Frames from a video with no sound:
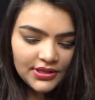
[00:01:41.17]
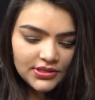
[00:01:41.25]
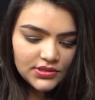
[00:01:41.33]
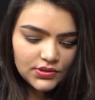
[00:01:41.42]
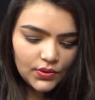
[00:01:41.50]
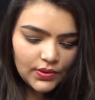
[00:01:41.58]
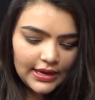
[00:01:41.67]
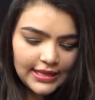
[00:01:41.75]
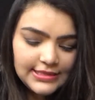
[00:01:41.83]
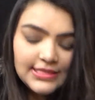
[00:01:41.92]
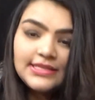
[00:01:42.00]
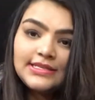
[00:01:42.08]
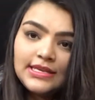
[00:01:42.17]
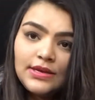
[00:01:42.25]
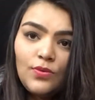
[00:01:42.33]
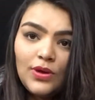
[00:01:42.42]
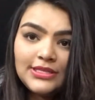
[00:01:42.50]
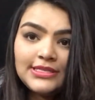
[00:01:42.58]
So let's see
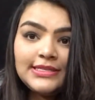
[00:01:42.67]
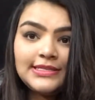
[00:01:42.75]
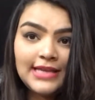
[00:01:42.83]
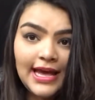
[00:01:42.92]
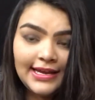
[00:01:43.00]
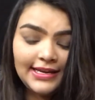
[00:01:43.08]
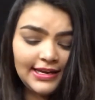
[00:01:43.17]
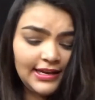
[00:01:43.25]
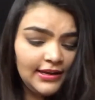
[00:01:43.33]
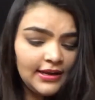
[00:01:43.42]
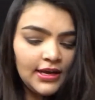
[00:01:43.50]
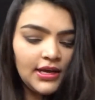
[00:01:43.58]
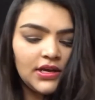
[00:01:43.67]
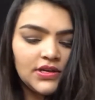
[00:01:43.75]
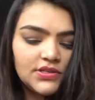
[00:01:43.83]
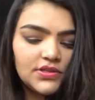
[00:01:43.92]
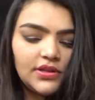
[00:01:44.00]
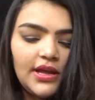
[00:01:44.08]
what's inside it.
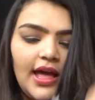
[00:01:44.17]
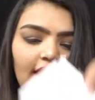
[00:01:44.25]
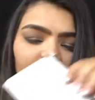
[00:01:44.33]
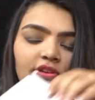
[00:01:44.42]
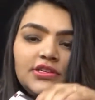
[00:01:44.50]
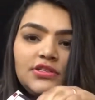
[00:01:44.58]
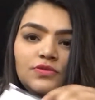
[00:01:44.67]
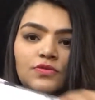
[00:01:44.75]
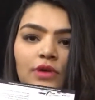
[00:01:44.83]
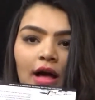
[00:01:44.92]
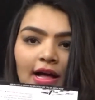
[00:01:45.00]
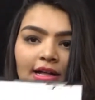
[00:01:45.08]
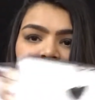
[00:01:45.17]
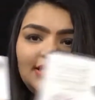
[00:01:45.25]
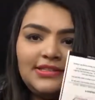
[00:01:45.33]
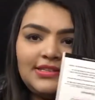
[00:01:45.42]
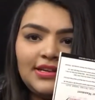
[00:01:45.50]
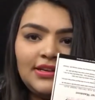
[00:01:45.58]
So they have these two
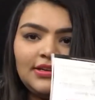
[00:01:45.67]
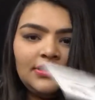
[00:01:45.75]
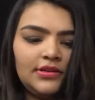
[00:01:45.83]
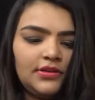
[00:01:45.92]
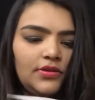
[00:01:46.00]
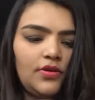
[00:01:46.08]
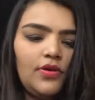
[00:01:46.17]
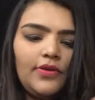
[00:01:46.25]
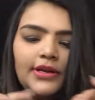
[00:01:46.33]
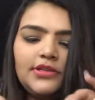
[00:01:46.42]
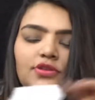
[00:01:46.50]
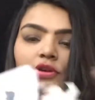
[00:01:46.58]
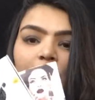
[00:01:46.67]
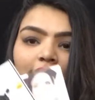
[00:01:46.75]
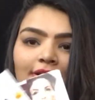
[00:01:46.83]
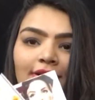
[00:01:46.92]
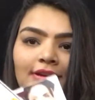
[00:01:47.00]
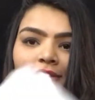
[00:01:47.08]
cards. Alright, sorry.
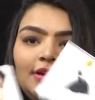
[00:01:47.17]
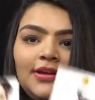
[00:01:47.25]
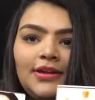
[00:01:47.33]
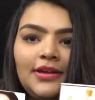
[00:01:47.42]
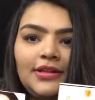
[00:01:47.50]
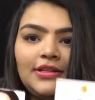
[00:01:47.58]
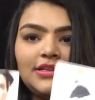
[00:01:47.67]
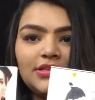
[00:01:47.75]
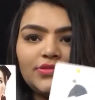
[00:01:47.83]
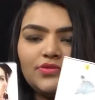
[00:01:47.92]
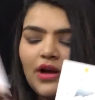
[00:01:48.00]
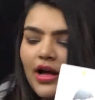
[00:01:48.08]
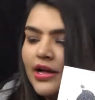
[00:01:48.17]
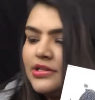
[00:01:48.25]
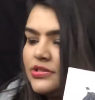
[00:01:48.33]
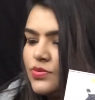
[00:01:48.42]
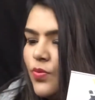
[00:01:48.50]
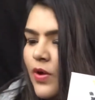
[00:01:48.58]
These two
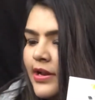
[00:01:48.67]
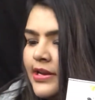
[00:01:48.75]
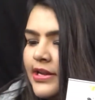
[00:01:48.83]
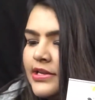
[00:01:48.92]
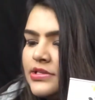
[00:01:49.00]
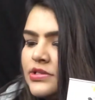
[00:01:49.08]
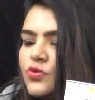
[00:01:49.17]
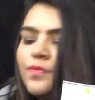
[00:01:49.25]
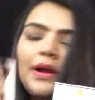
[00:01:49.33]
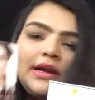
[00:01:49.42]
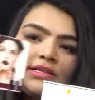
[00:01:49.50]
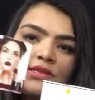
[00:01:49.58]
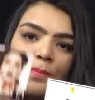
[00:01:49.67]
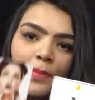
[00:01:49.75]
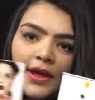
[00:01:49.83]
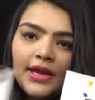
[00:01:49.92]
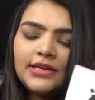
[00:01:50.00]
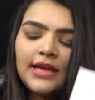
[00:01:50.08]
cards. One is to
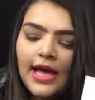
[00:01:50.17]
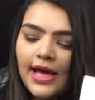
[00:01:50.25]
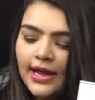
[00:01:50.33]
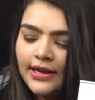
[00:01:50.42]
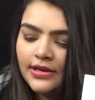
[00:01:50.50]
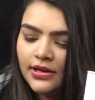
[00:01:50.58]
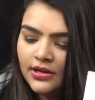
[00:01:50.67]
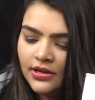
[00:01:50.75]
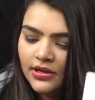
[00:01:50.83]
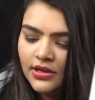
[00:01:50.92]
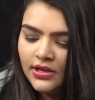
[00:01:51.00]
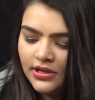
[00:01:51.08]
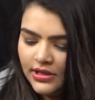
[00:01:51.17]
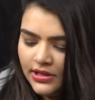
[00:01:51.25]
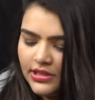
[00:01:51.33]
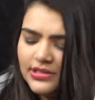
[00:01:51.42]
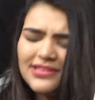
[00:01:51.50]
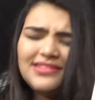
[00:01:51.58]
participate, and
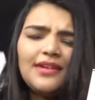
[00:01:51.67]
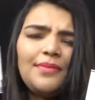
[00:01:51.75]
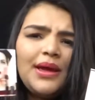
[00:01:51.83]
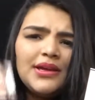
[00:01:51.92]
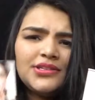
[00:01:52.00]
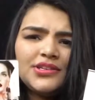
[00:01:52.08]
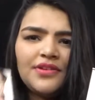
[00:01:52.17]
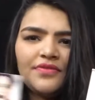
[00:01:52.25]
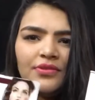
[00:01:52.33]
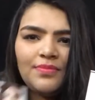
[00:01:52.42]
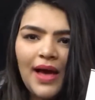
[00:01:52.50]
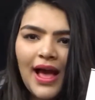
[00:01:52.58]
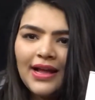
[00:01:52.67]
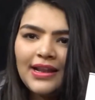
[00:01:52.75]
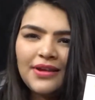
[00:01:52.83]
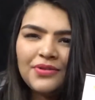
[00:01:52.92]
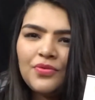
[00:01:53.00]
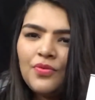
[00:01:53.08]
this is done by each and every bag,
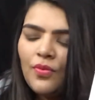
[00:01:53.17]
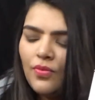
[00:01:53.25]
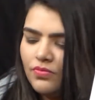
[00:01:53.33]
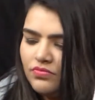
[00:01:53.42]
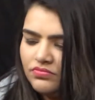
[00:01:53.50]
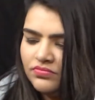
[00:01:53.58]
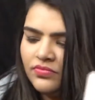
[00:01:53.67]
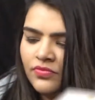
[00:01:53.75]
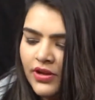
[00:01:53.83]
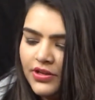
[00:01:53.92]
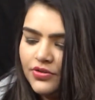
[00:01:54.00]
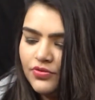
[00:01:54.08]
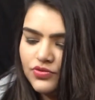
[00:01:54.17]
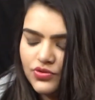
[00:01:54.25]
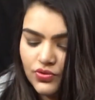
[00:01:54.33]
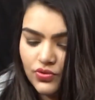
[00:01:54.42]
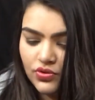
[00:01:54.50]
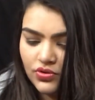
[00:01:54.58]
and I don't know why they do
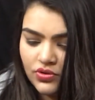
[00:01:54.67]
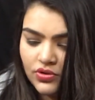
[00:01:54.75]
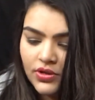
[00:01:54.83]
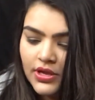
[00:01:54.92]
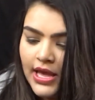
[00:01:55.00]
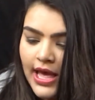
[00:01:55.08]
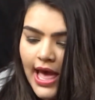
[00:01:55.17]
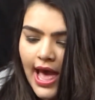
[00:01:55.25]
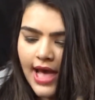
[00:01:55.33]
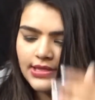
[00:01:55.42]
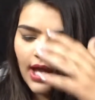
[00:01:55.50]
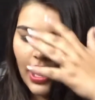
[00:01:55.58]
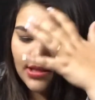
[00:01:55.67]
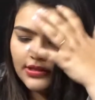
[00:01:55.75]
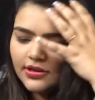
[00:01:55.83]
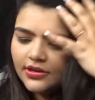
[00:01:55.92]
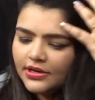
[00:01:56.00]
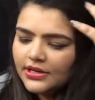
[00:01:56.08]
so. And the
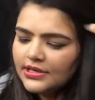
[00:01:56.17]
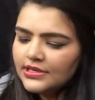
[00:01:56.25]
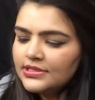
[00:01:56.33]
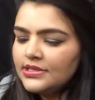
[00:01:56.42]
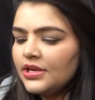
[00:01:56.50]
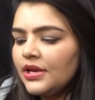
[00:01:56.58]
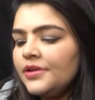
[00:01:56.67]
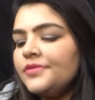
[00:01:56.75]
other is